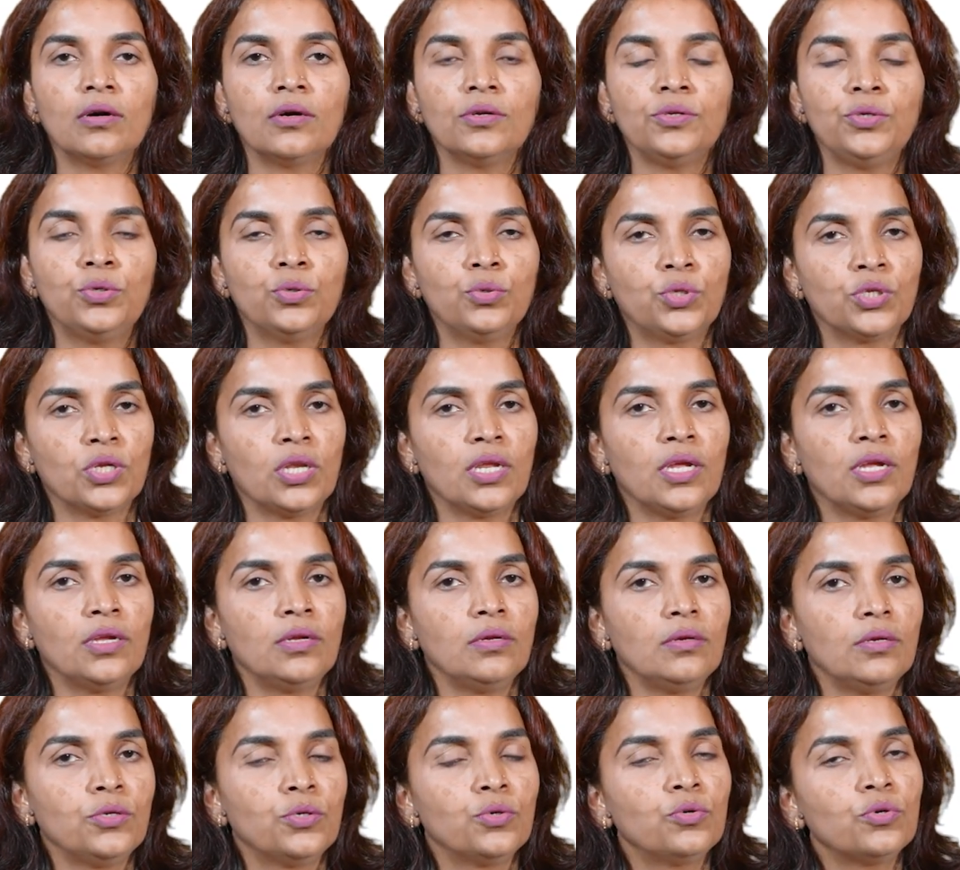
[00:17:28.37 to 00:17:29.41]

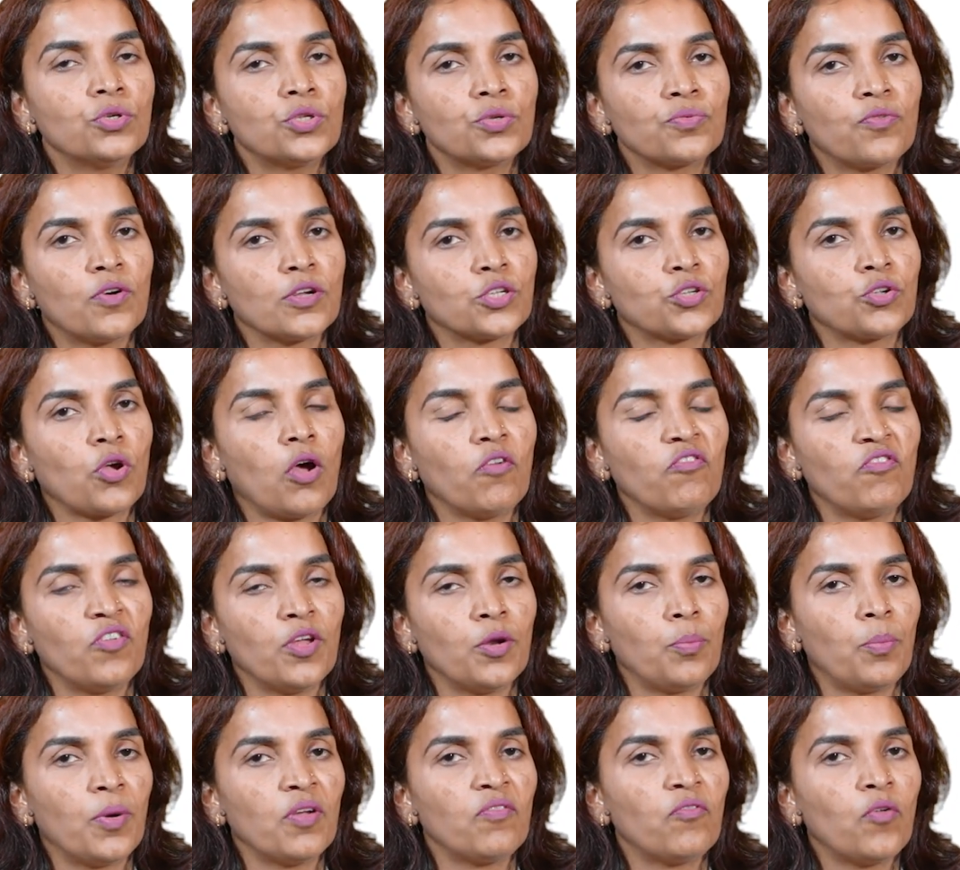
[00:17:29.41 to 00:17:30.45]
usually used for software
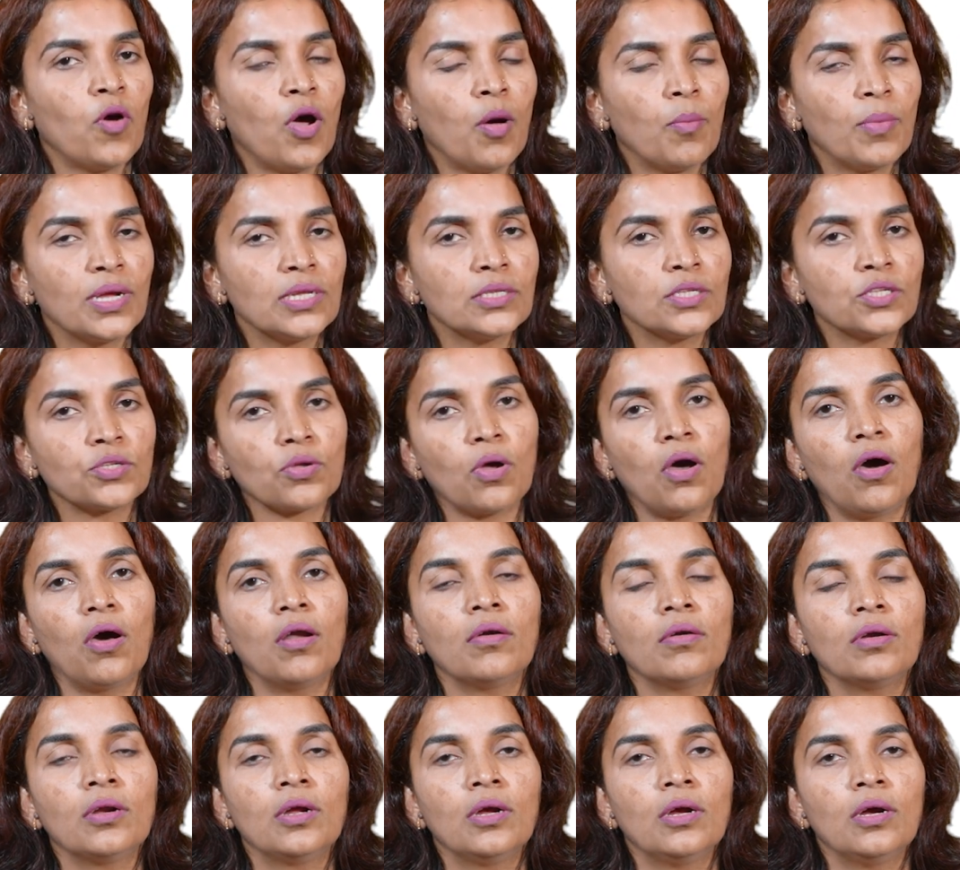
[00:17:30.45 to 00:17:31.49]
performance,
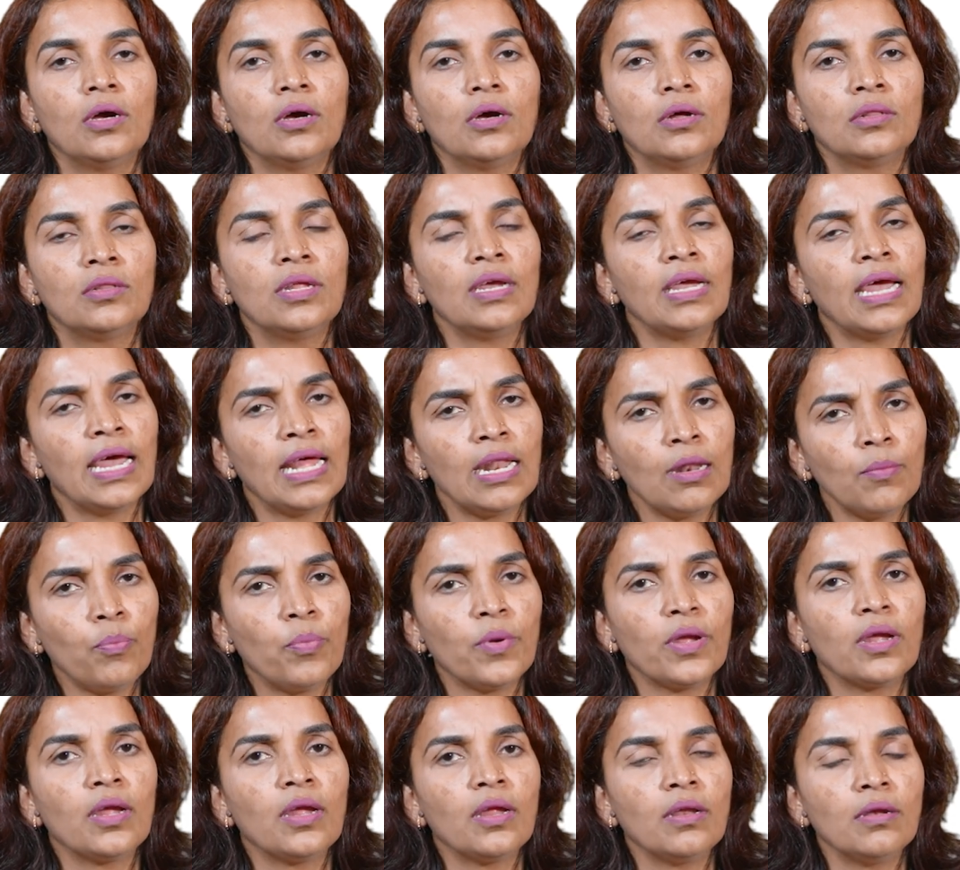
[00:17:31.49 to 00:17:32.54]
or they help
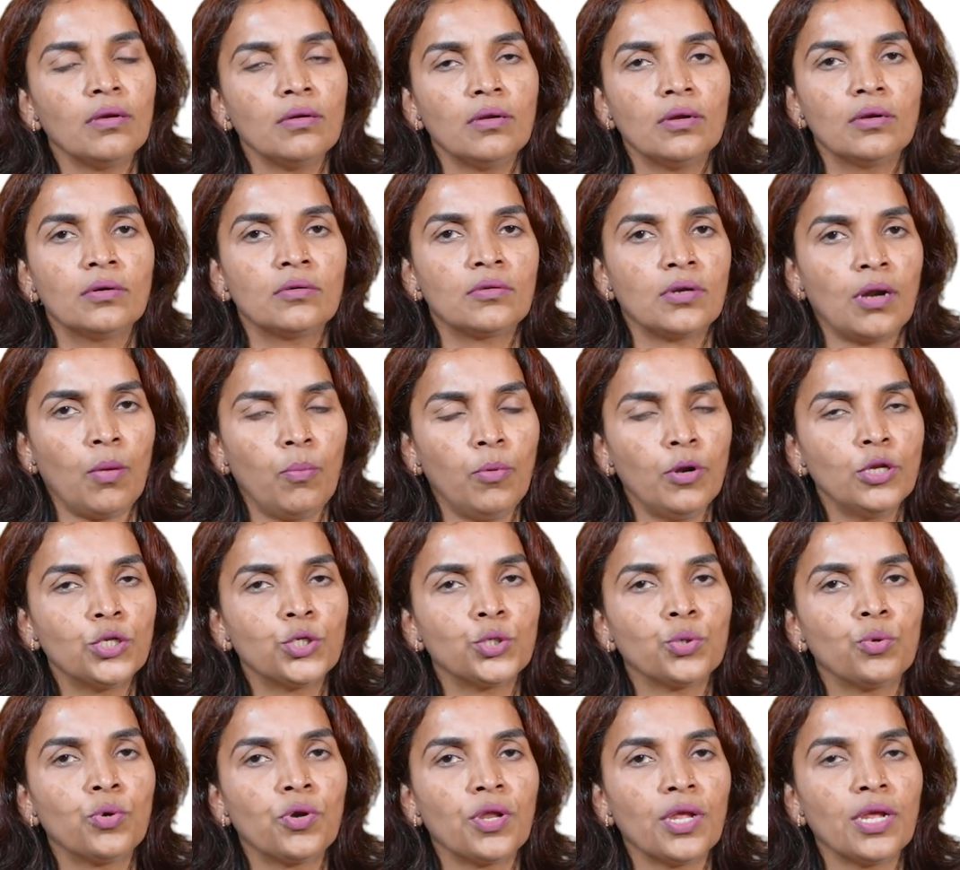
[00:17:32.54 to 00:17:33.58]
in
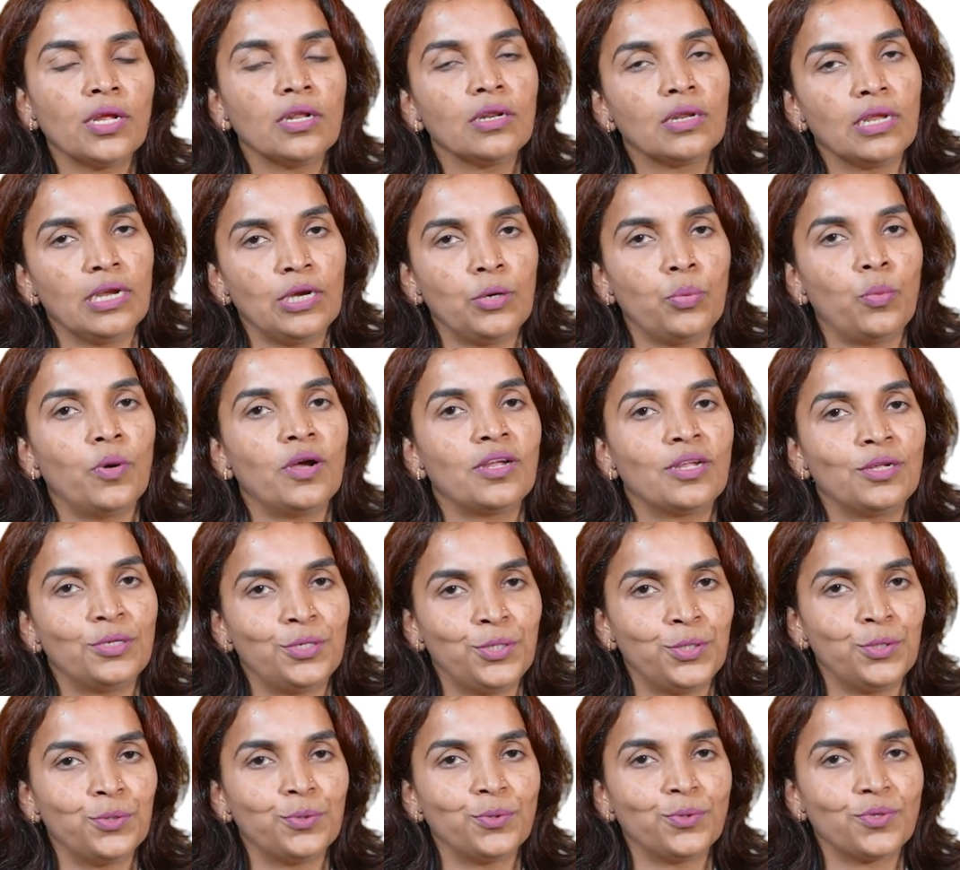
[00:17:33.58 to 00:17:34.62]
troubleshooting network
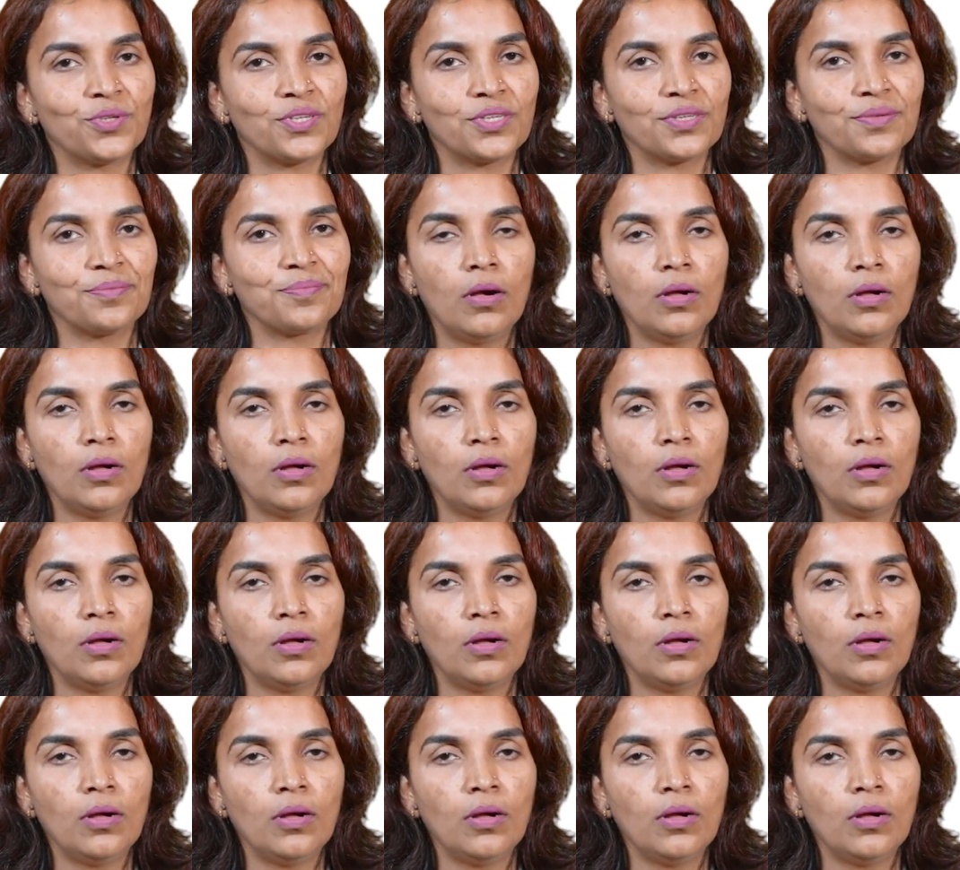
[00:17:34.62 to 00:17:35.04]
issues.